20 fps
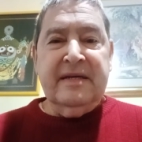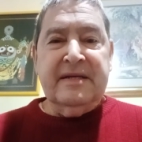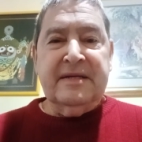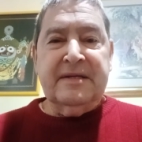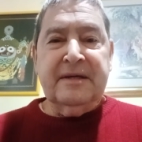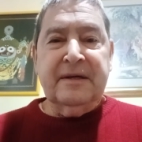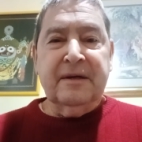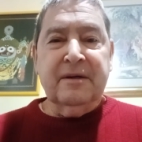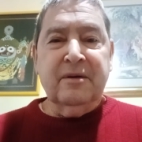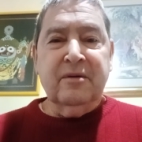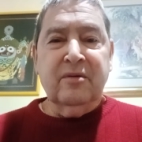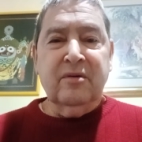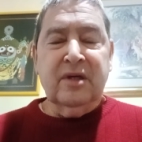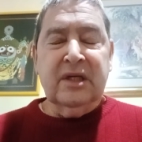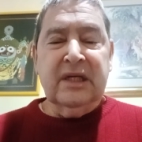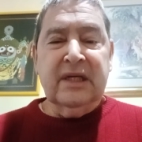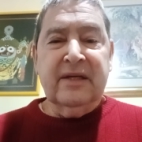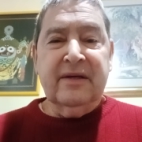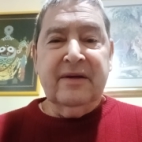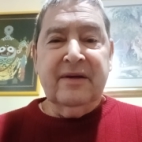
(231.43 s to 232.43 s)
So,
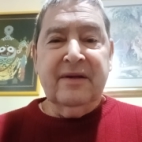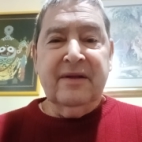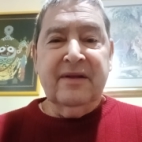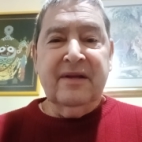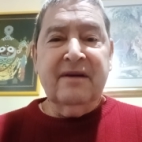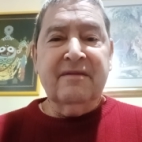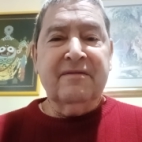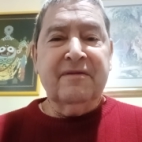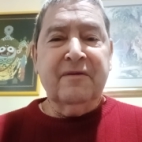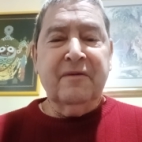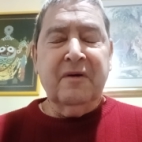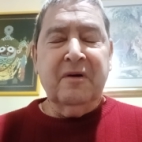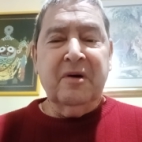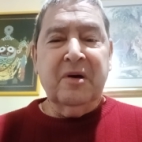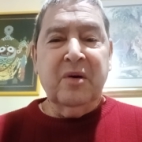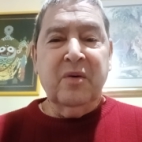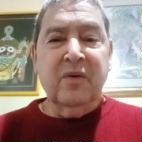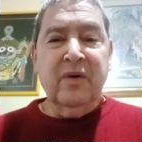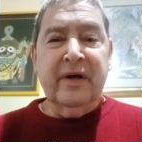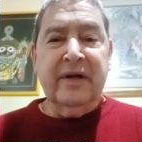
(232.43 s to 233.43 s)
uh,
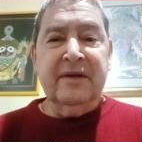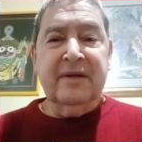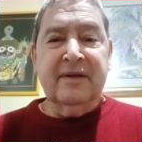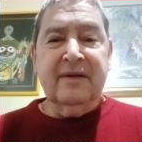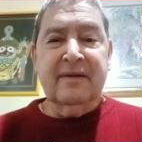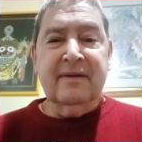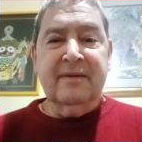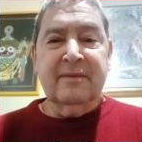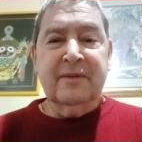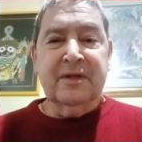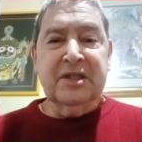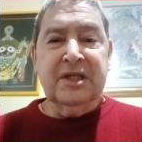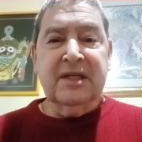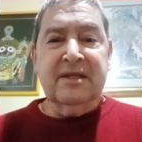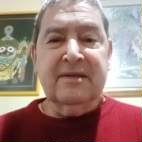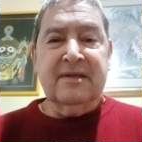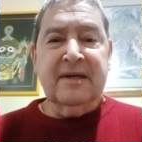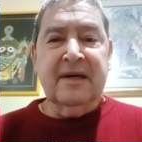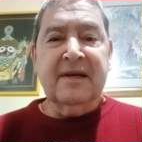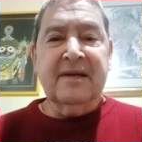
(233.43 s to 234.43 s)
therefore, when, when
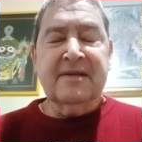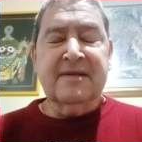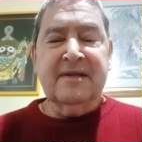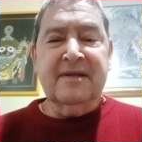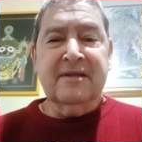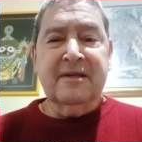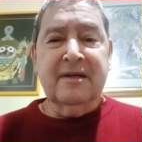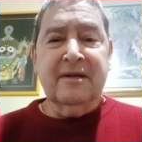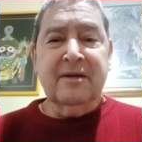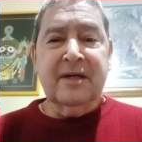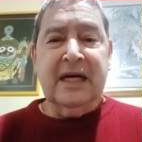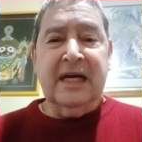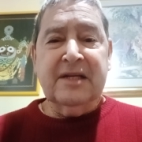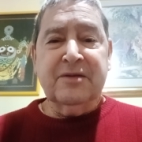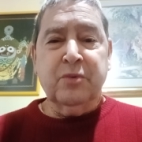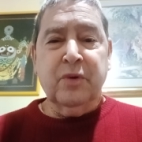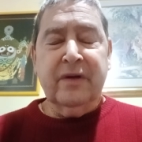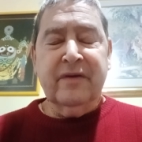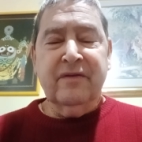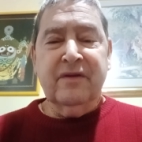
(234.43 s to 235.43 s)
it says in the,
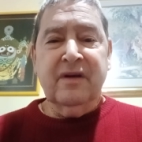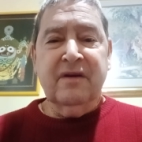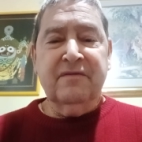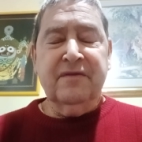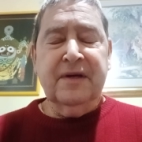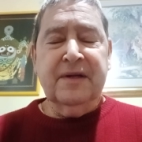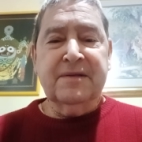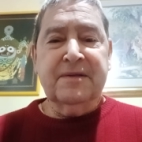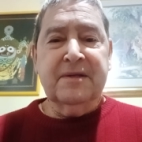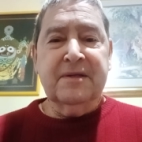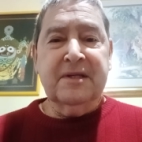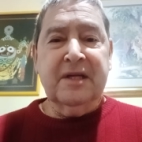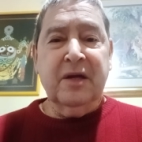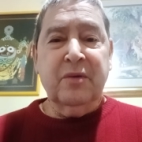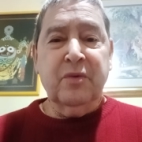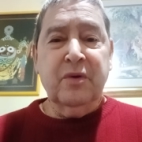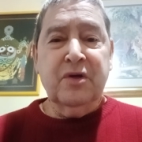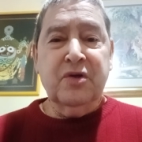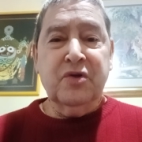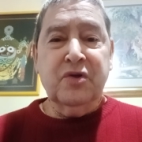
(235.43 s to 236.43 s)
as one of the offenses
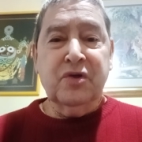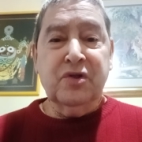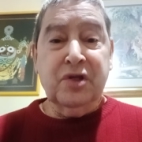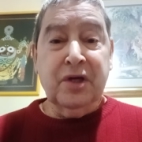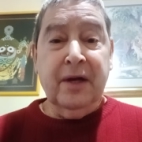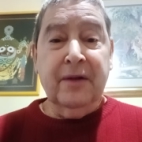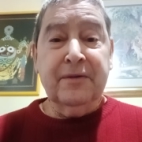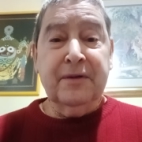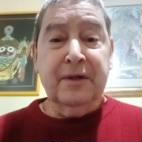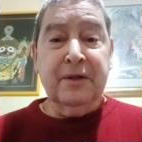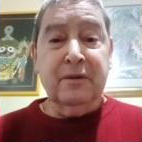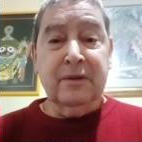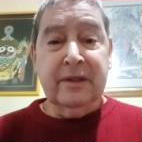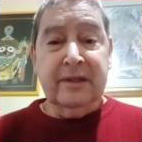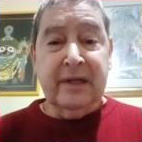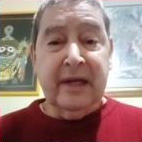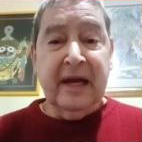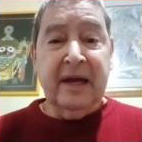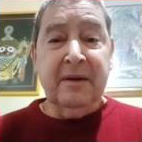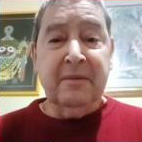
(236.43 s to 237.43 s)
that we should chant the
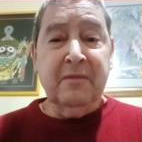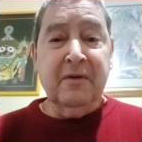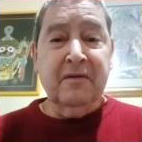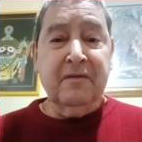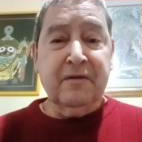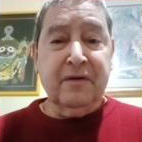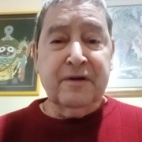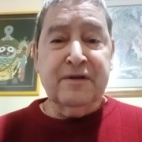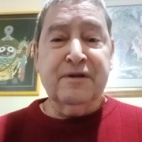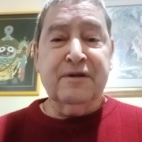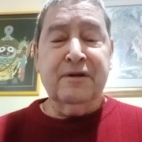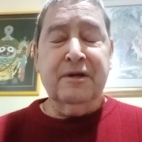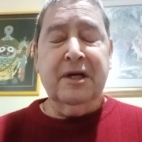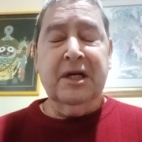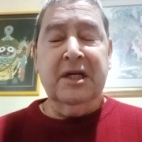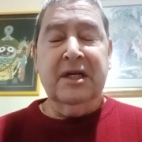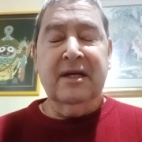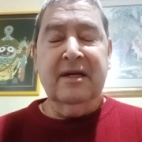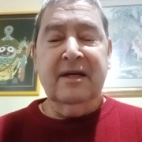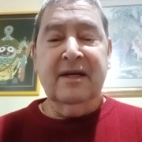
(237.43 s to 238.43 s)
holy name of
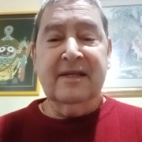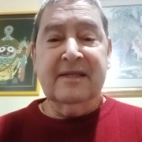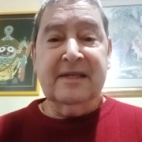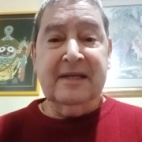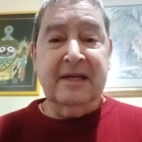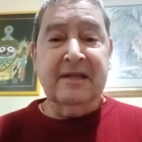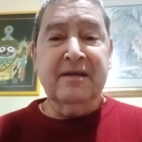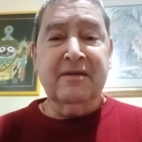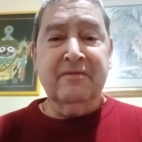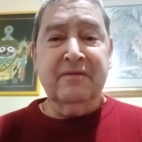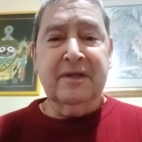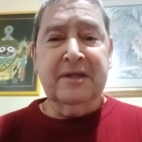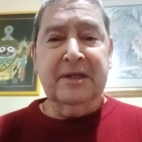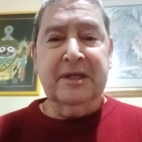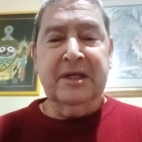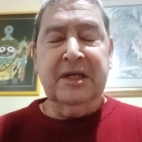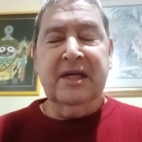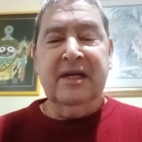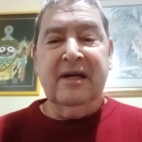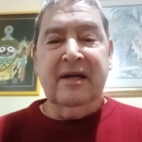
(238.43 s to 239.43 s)
Krishna attentively,